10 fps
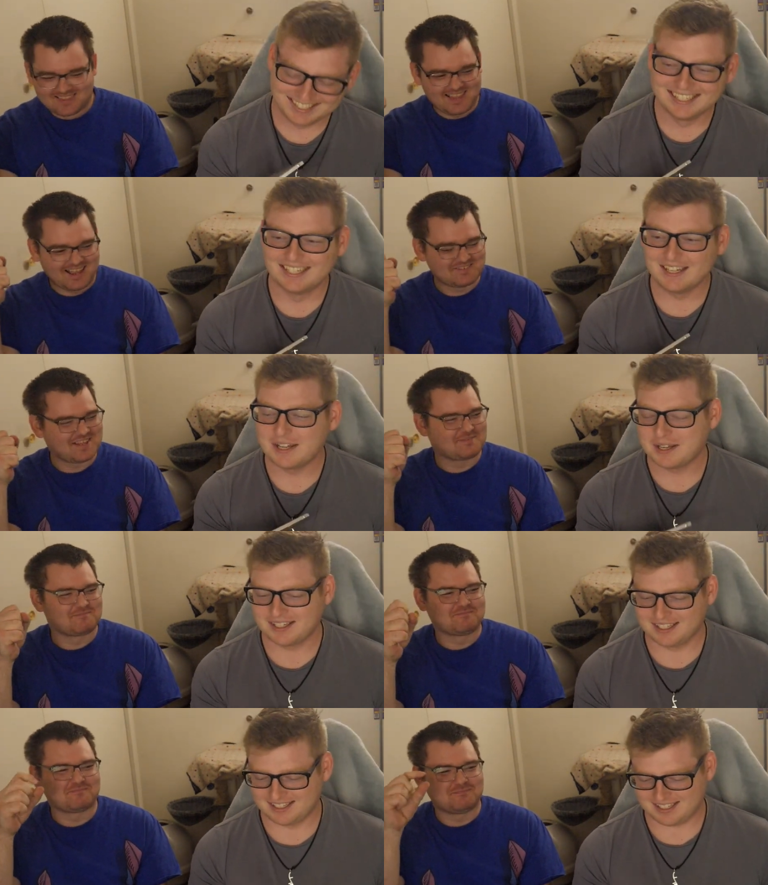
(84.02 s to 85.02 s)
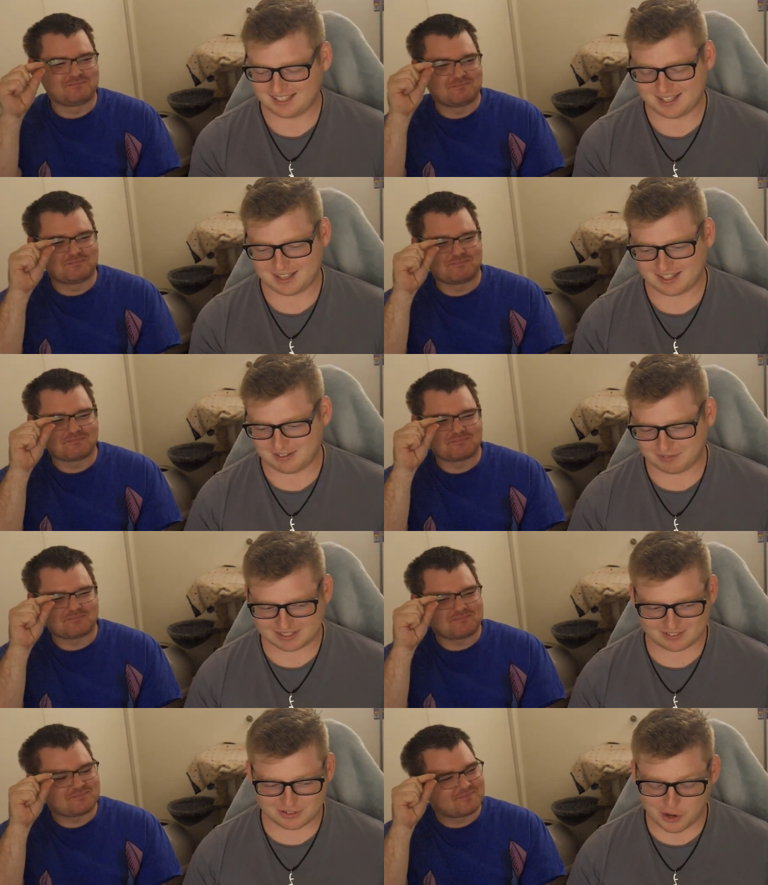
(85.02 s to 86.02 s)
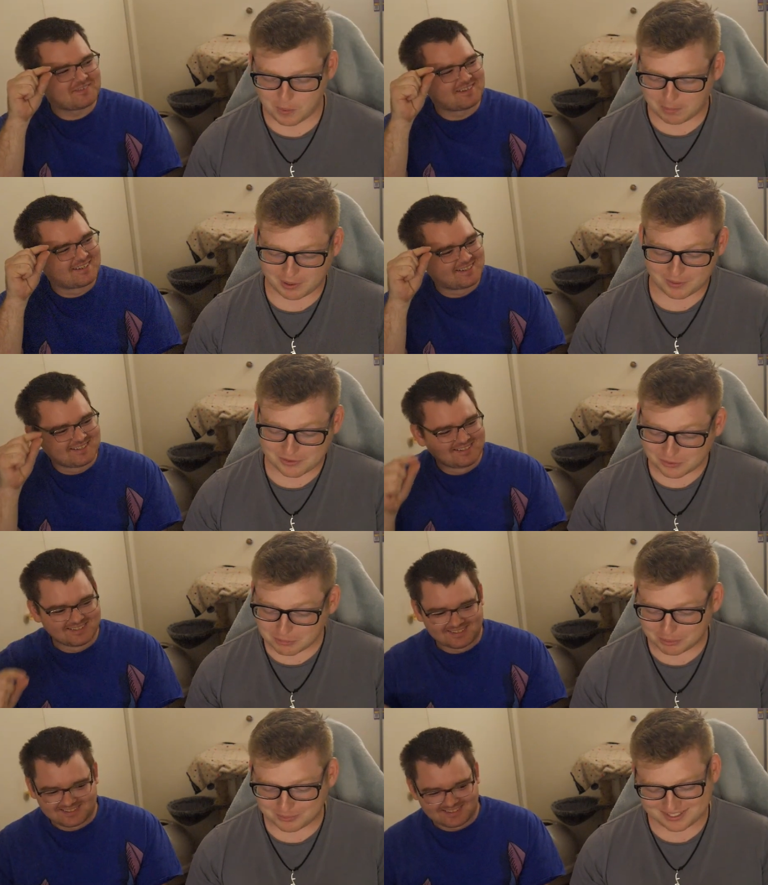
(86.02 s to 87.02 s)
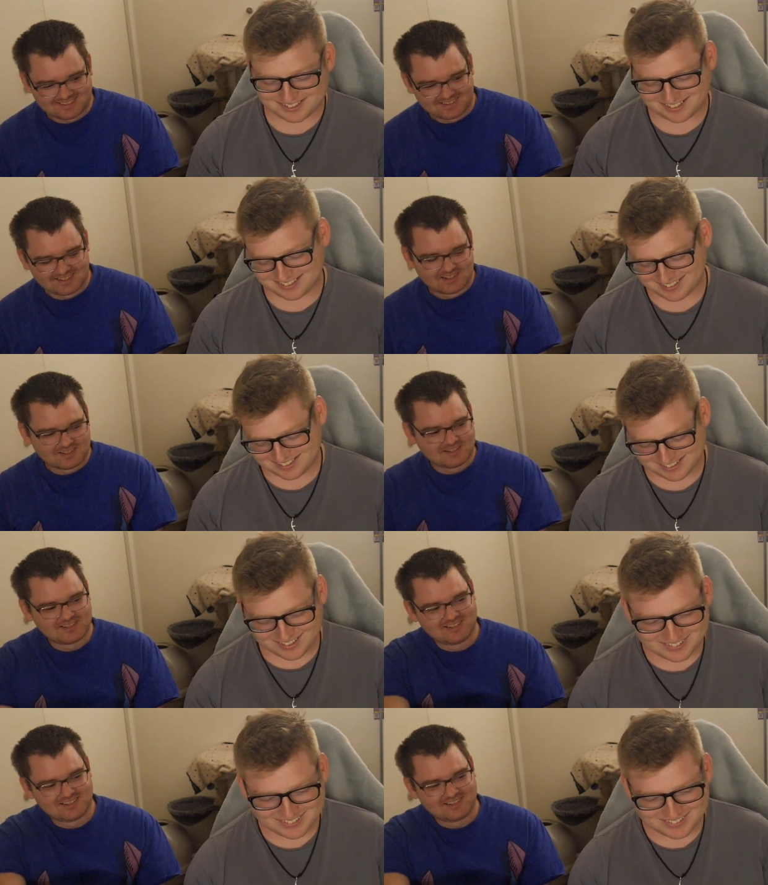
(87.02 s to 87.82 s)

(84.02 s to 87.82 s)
Speaker 1: I am like, but there's no partial points here, so